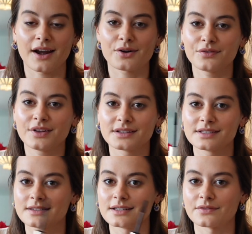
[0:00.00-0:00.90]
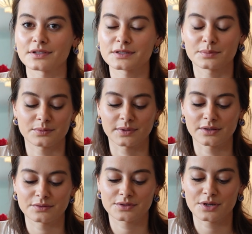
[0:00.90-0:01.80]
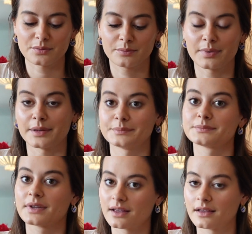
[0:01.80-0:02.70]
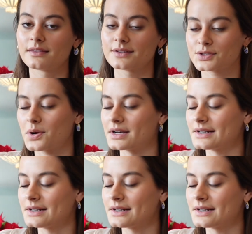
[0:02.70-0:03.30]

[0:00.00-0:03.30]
I don't know if you can see the difference between those two, but there's quite a